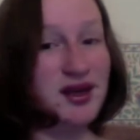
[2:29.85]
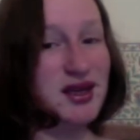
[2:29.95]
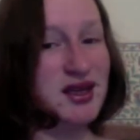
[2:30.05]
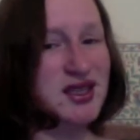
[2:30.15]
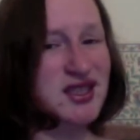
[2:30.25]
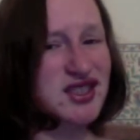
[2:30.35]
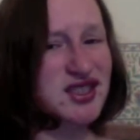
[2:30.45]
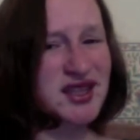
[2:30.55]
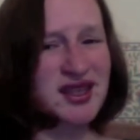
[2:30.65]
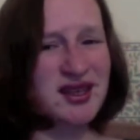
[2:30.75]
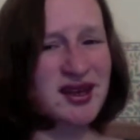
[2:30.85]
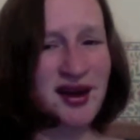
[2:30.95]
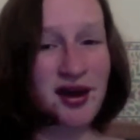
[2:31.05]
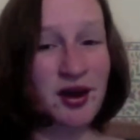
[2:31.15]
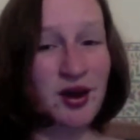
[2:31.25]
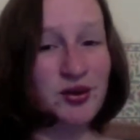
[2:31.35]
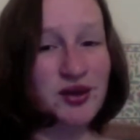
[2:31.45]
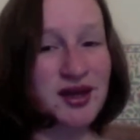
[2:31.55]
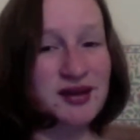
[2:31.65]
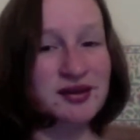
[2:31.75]
is she out
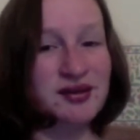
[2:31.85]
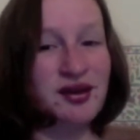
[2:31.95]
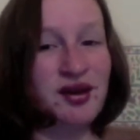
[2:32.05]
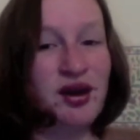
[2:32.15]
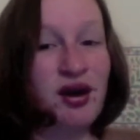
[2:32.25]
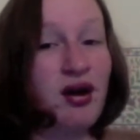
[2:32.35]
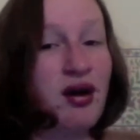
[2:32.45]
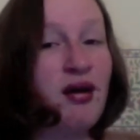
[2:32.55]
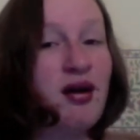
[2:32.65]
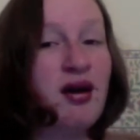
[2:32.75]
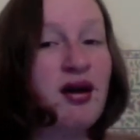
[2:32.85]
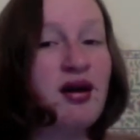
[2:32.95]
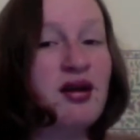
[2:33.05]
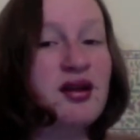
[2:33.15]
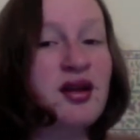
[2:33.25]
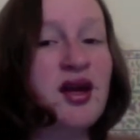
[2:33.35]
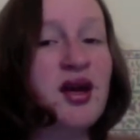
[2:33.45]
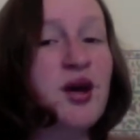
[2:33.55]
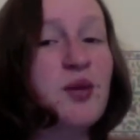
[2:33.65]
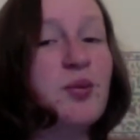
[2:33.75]
in the hall?"
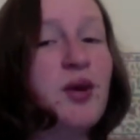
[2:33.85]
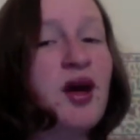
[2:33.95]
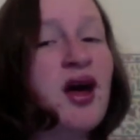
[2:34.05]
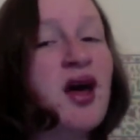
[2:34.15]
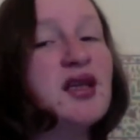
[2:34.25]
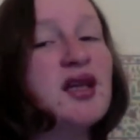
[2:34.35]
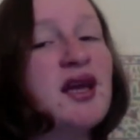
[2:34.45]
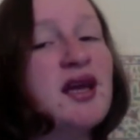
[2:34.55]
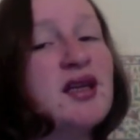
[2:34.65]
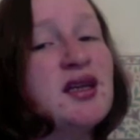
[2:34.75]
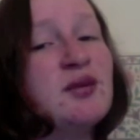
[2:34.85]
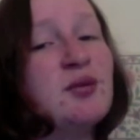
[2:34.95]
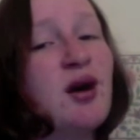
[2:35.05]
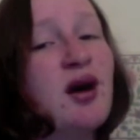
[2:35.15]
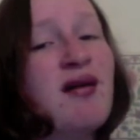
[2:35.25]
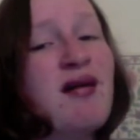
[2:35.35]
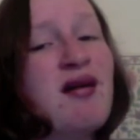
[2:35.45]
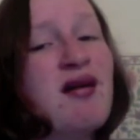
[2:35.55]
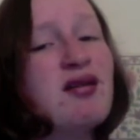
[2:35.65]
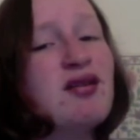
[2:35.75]
But Lady Margaret
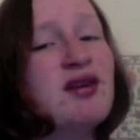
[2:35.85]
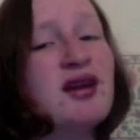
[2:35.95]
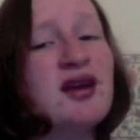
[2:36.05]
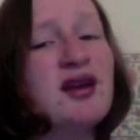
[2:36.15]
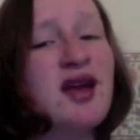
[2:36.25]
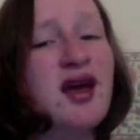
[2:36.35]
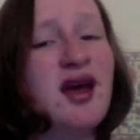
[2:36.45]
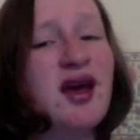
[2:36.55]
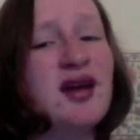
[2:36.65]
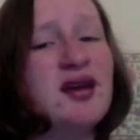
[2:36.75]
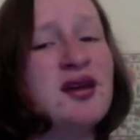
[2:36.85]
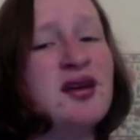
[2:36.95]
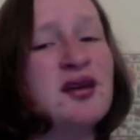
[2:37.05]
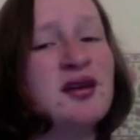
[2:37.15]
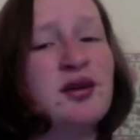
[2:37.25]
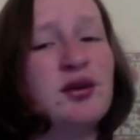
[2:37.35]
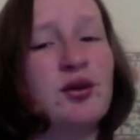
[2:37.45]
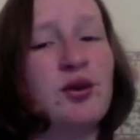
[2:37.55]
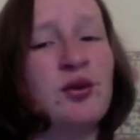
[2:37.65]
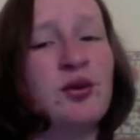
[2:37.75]
lay in a
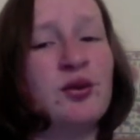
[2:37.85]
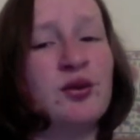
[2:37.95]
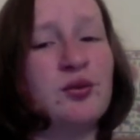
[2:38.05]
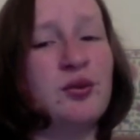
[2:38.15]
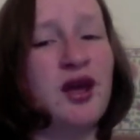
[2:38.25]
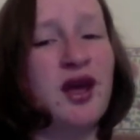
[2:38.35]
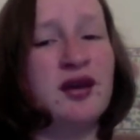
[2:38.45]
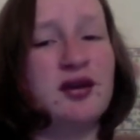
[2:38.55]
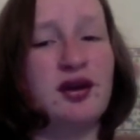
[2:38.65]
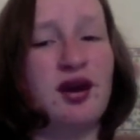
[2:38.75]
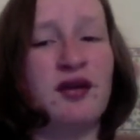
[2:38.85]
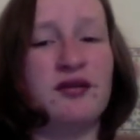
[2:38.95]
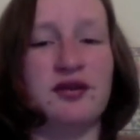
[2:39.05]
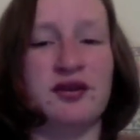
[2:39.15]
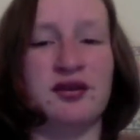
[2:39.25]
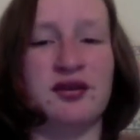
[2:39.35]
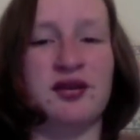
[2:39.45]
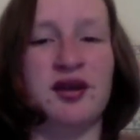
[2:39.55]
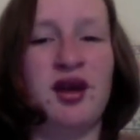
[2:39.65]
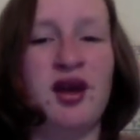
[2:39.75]
cold black coffin
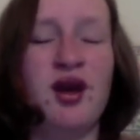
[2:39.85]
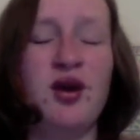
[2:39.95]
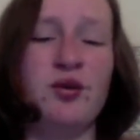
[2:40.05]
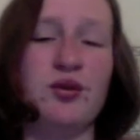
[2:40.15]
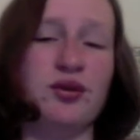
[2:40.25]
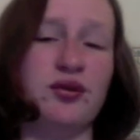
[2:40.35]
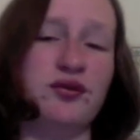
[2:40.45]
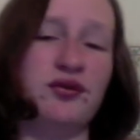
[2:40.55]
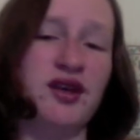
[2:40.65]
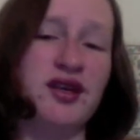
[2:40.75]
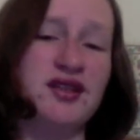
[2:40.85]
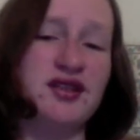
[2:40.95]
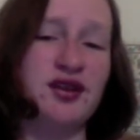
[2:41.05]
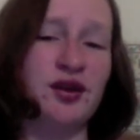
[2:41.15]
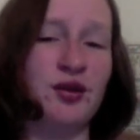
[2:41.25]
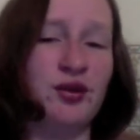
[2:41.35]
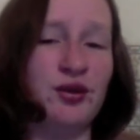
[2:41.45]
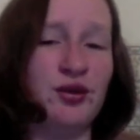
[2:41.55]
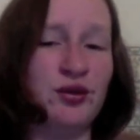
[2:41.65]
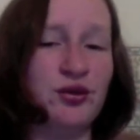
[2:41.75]
with her face
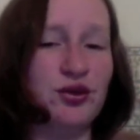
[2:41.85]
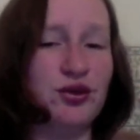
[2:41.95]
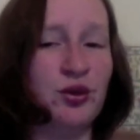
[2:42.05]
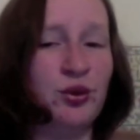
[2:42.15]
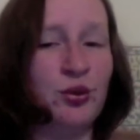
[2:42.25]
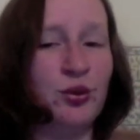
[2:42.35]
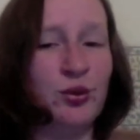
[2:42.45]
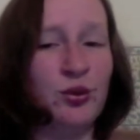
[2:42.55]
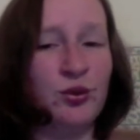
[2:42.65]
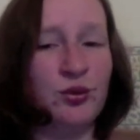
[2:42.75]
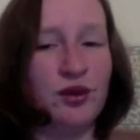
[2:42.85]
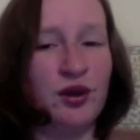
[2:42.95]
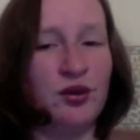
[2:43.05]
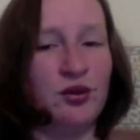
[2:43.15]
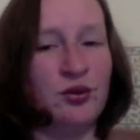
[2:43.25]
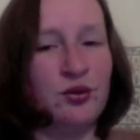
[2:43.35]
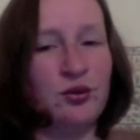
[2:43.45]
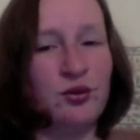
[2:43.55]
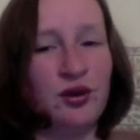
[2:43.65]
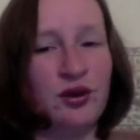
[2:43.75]
turned to the
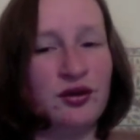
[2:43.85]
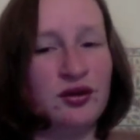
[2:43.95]
wall.